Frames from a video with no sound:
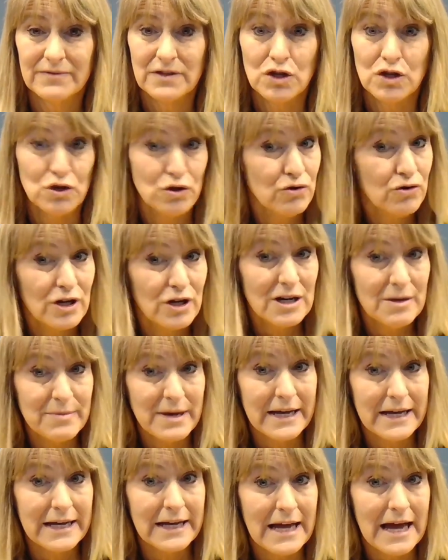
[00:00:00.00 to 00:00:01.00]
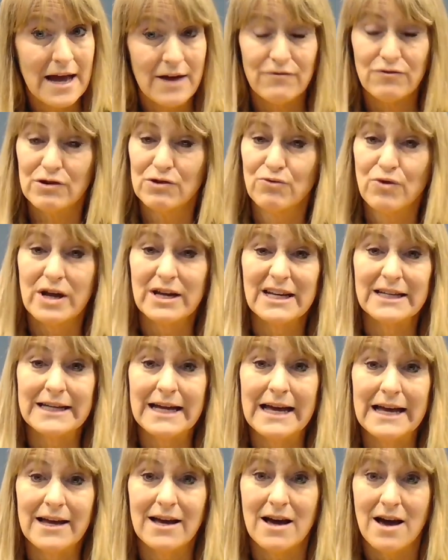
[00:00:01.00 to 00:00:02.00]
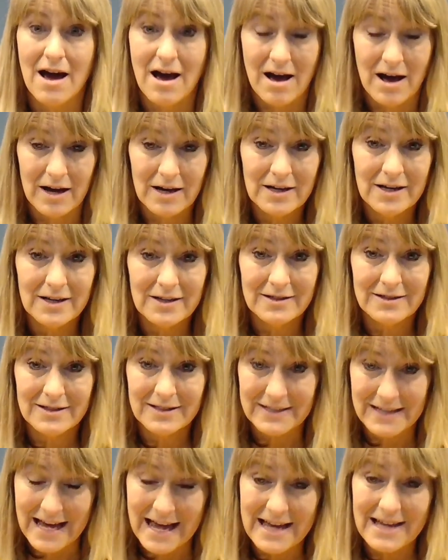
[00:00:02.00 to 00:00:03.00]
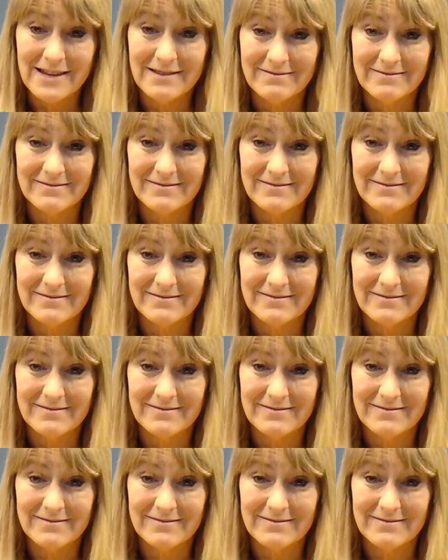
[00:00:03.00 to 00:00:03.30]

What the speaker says: You're going to make every rainy day a ugh day?